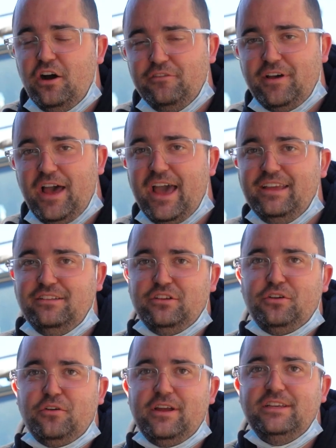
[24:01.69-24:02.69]
of 8
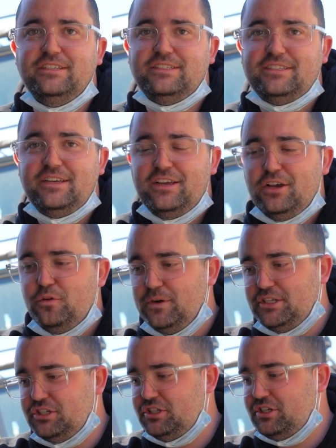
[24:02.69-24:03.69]
degrees,
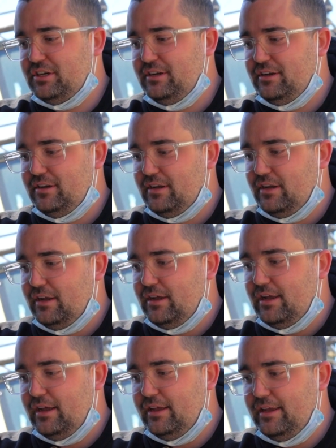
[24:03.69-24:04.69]
which
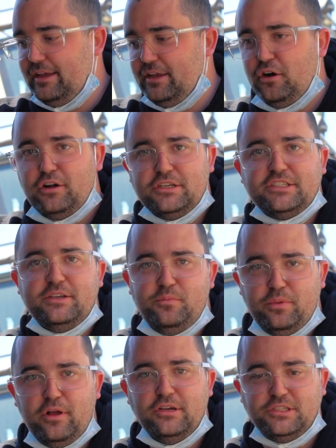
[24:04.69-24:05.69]
it honestly
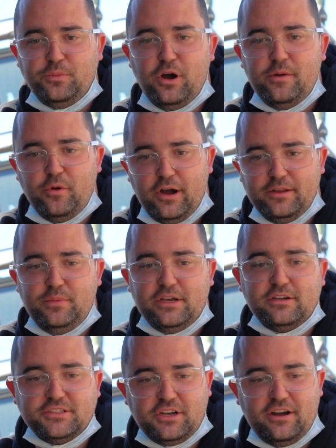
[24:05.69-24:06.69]
blows my mind
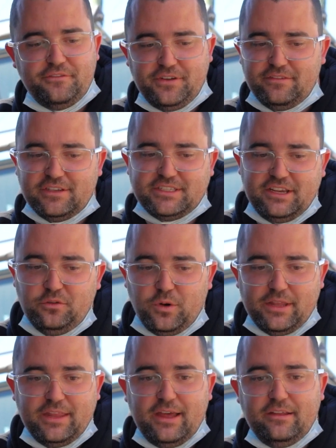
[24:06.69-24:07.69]
because I've never seen
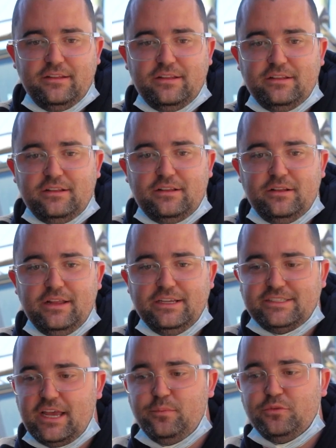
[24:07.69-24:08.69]
one that
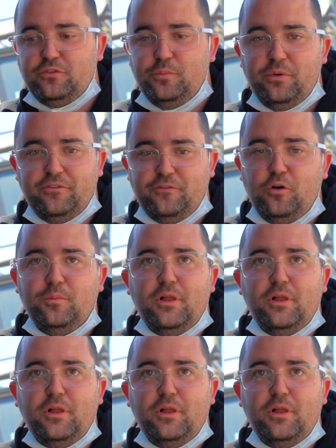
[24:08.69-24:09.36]
is able to perform